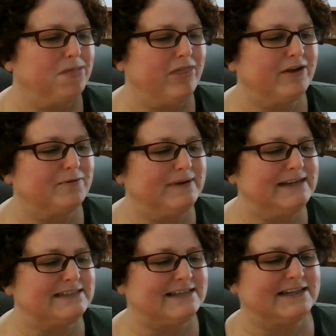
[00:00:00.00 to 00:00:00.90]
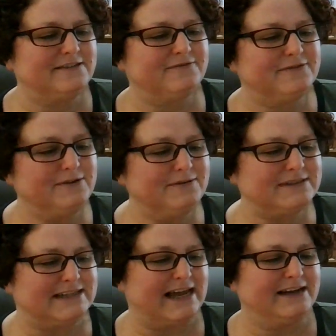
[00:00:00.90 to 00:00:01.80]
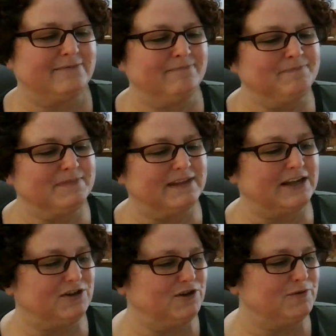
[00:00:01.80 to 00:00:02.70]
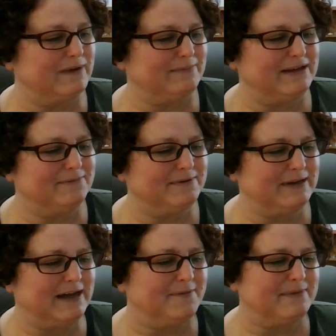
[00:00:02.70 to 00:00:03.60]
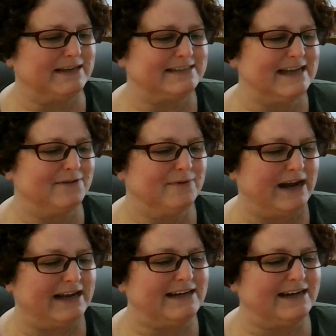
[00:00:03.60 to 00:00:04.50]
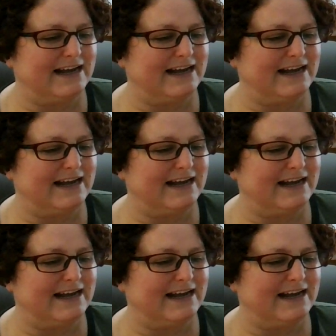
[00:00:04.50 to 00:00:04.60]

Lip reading: "The queen said that Flute said that you might be able to help me. Is that right?"